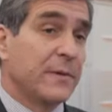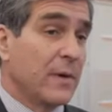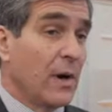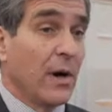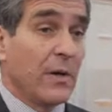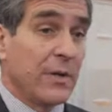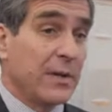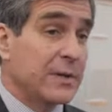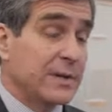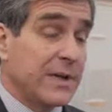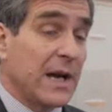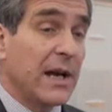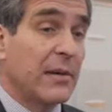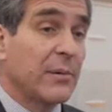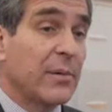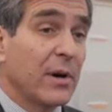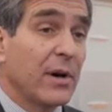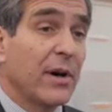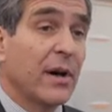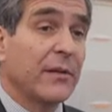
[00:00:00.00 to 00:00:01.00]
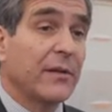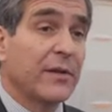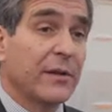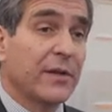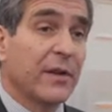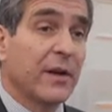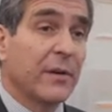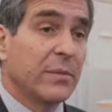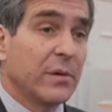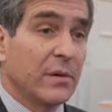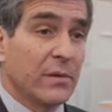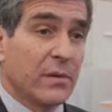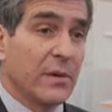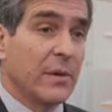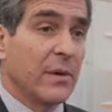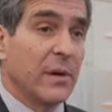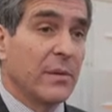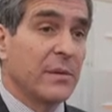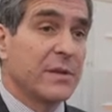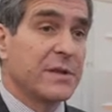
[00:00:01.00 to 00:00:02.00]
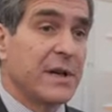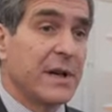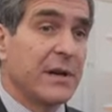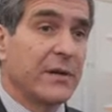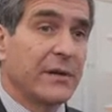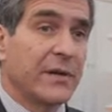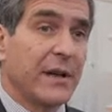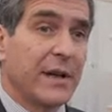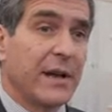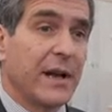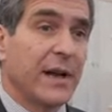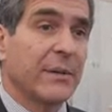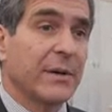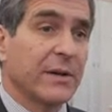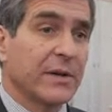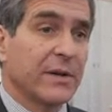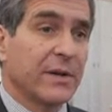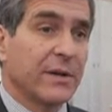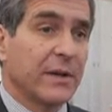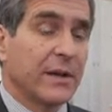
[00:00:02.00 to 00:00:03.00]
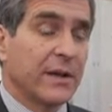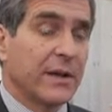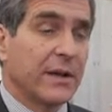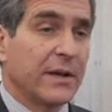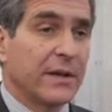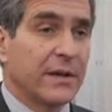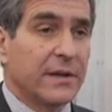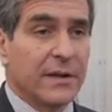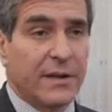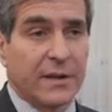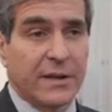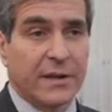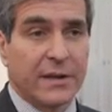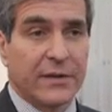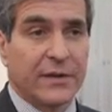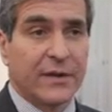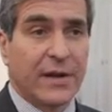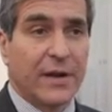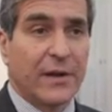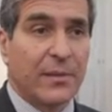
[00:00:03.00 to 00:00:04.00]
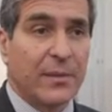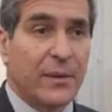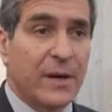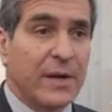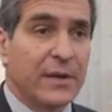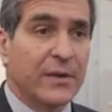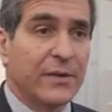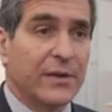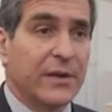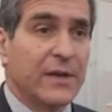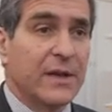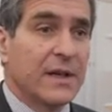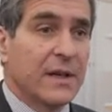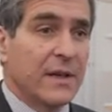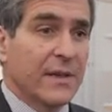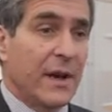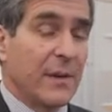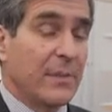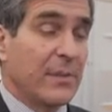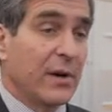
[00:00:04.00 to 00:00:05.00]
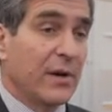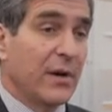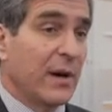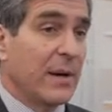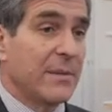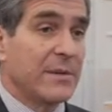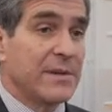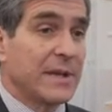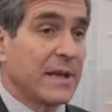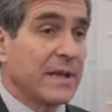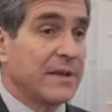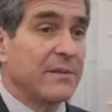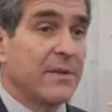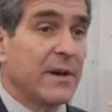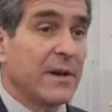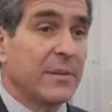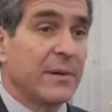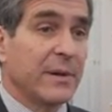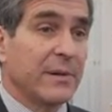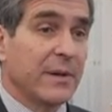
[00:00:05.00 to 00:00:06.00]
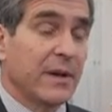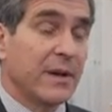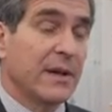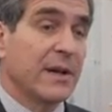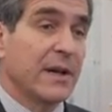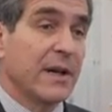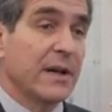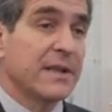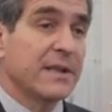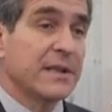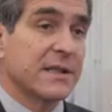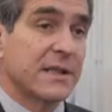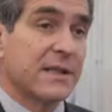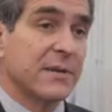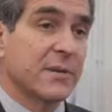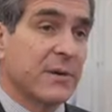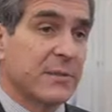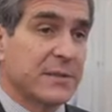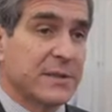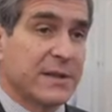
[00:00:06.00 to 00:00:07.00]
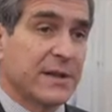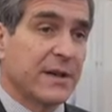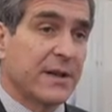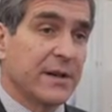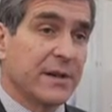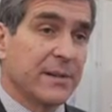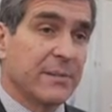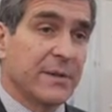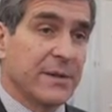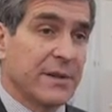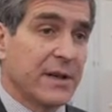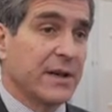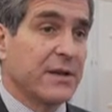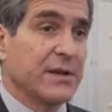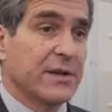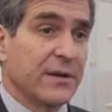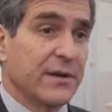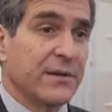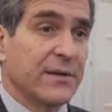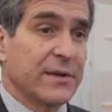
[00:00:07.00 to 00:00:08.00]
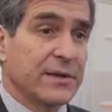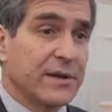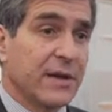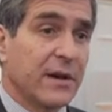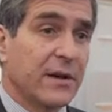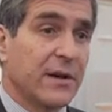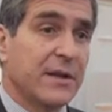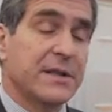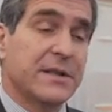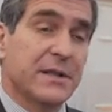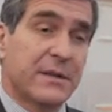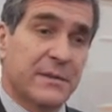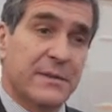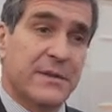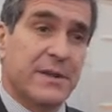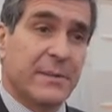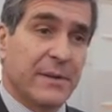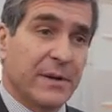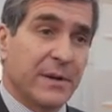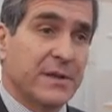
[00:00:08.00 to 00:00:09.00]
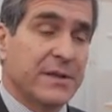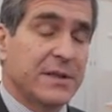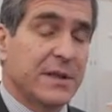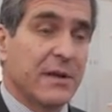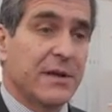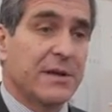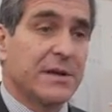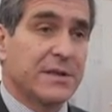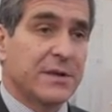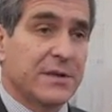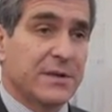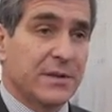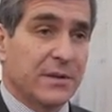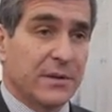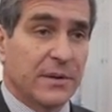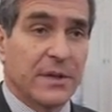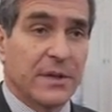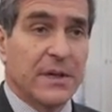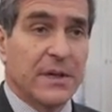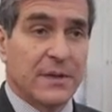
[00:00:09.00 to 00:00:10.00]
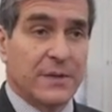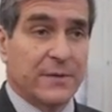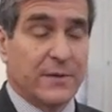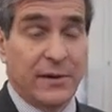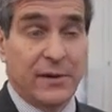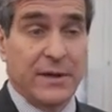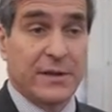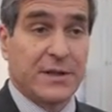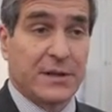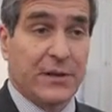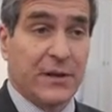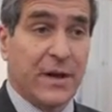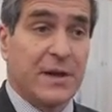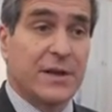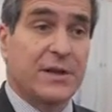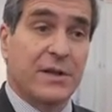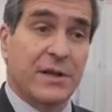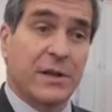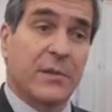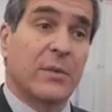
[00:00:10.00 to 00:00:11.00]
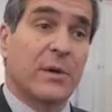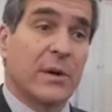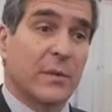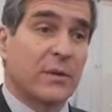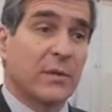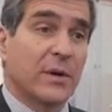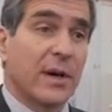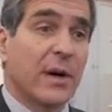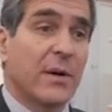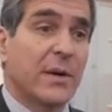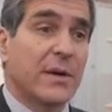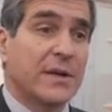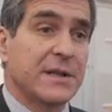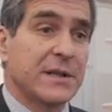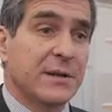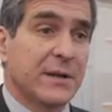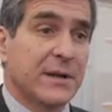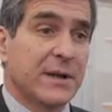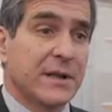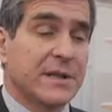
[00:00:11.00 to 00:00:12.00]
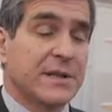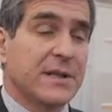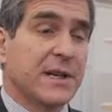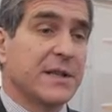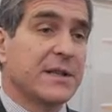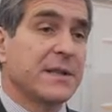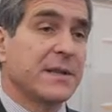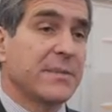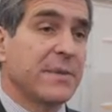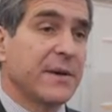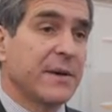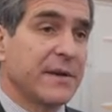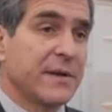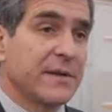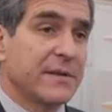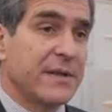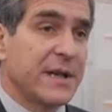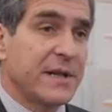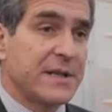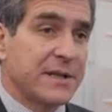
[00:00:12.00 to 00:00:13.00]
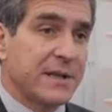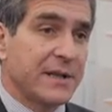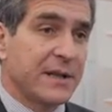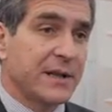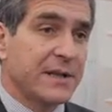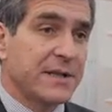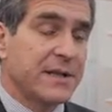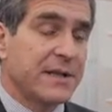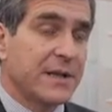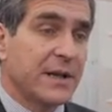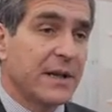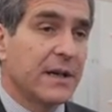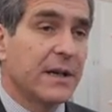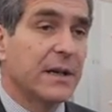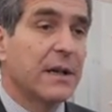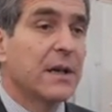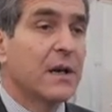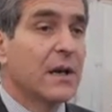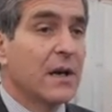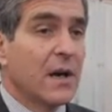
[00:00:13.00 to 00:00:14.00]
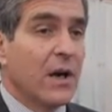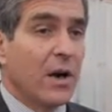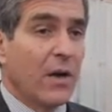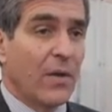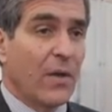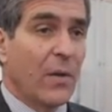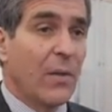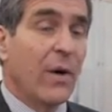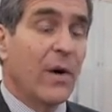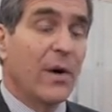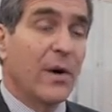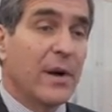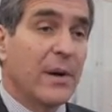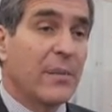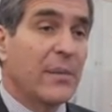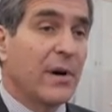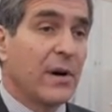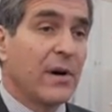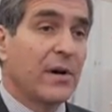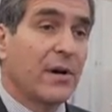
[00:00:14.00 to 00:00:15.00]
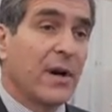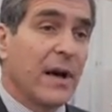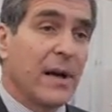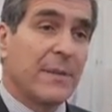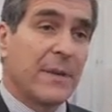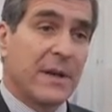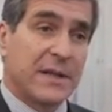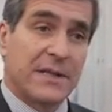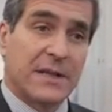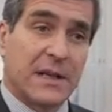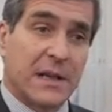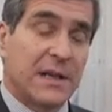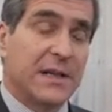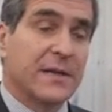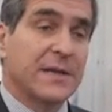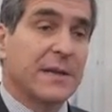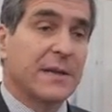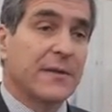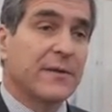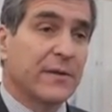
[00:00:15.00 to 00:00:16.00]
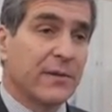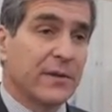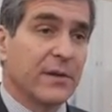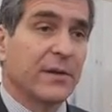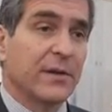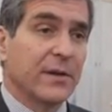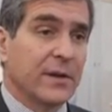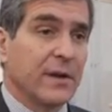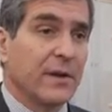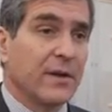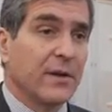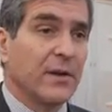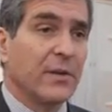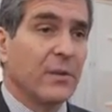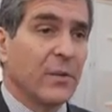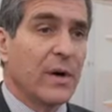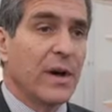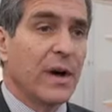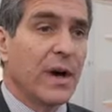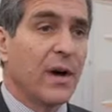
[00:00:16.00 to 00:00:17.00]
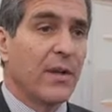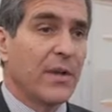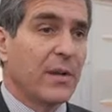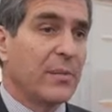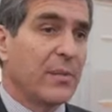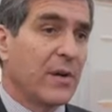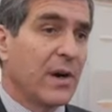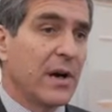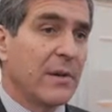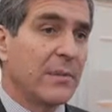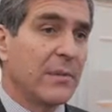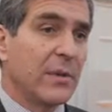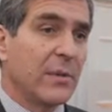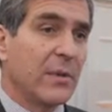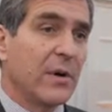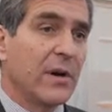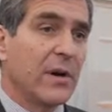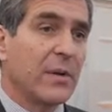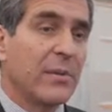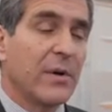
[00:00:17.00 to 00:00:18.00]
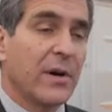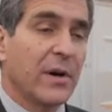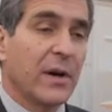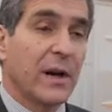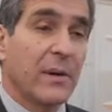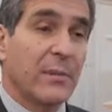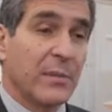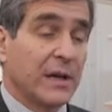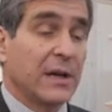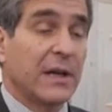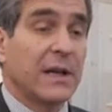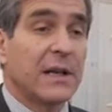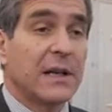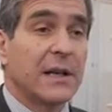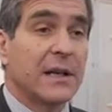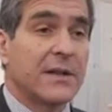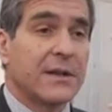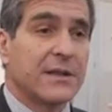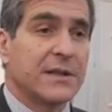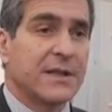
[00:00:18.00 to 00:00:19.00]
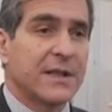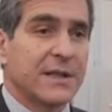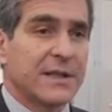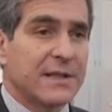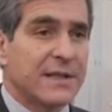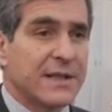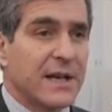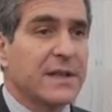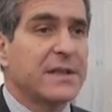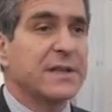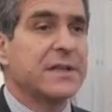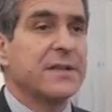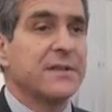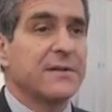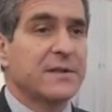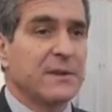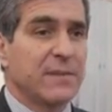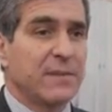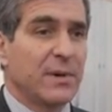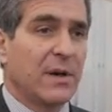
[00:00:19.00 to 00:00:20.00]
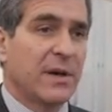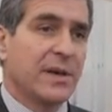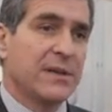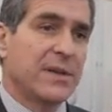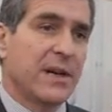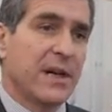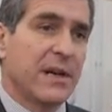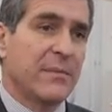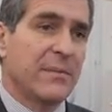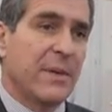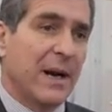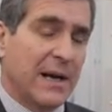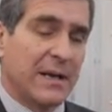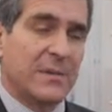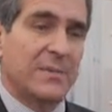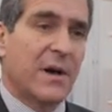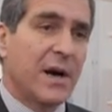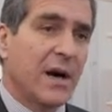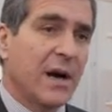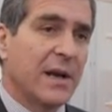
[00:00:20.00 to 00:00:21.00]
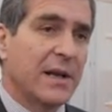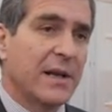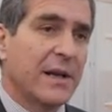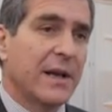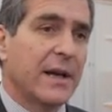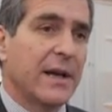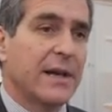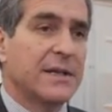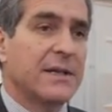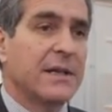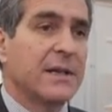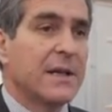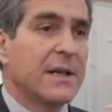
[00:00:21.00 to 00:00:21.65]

On the Scout program, for example, we work with General Dynamics in South Wales. That program is now developing very nicely. We've started production of the turrets and shipping the turrets for integration, and we will go into an extensive period of testing this year. On the Warrior program, that's slightly different in that we are the prime of the Warrior program, but clearly there's an extensive supply chain back behind that,